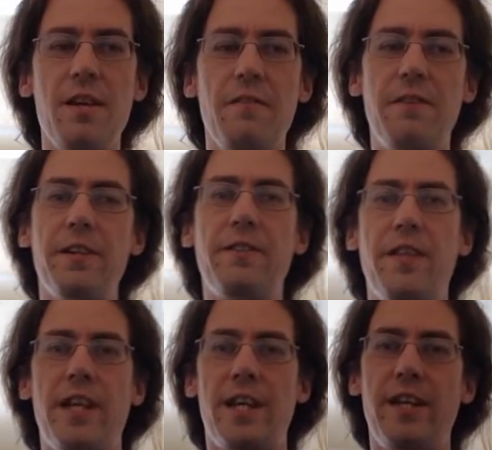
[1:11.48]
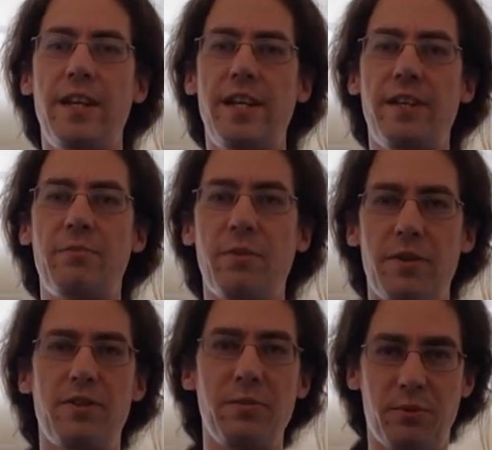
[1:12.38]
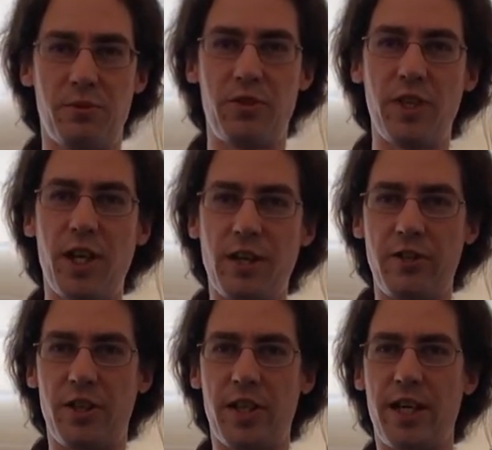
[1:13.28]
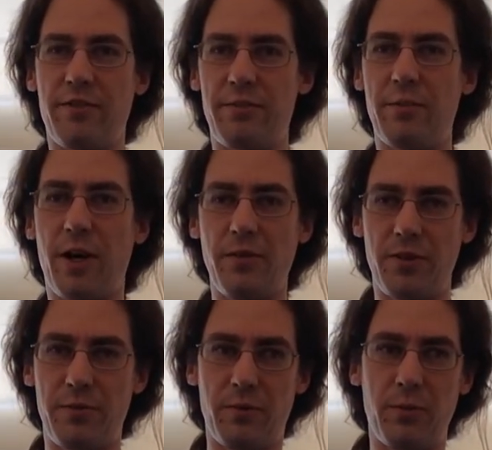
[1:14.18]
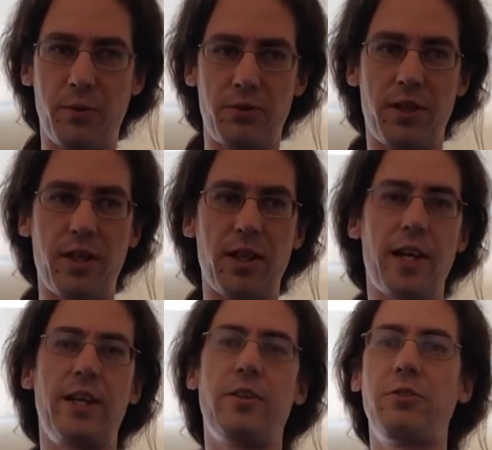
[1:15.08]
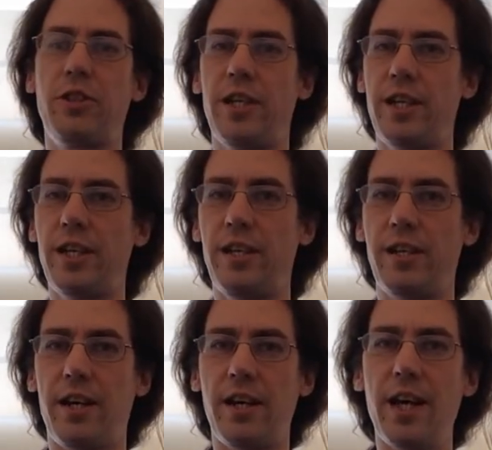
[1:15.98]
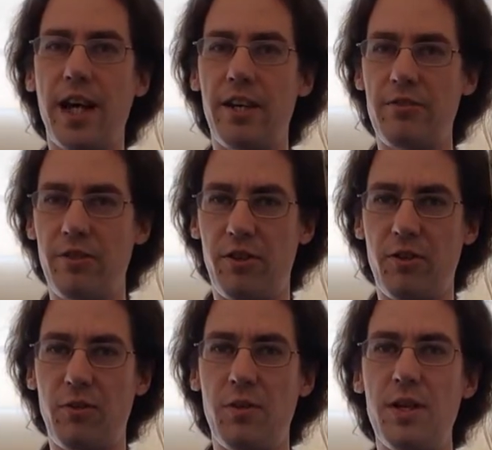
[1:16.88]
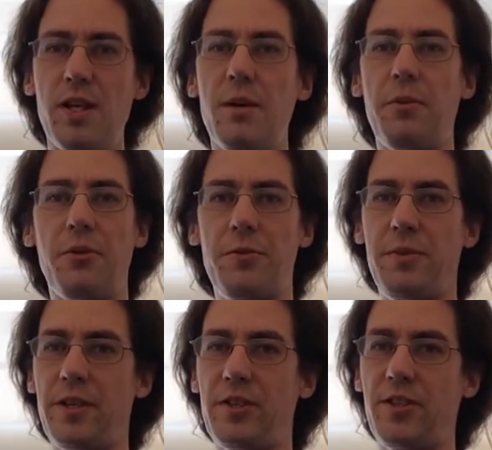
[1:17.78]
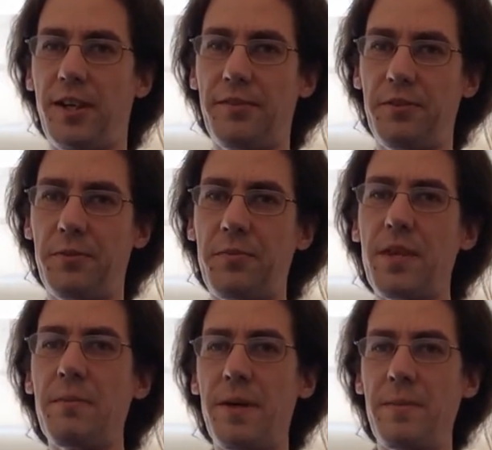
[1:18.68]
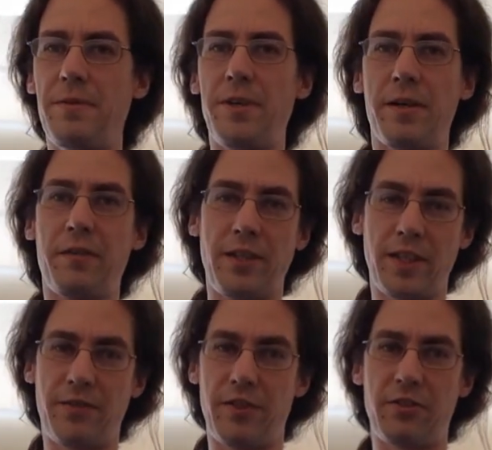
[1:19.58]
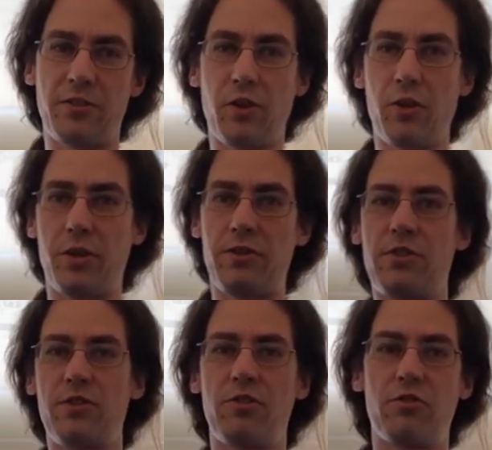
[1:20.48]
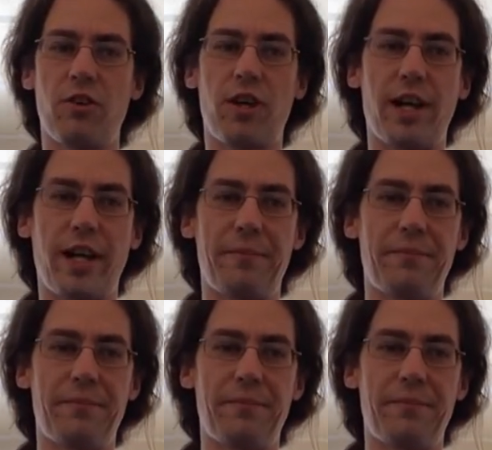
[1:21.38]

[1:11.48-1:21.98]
First thing you're going to need is probably a small jug, because you're going to have some overspilled water, and of course you're going to need a hand trowel, possibly a shovel, maybe a few other things if your soil is dry.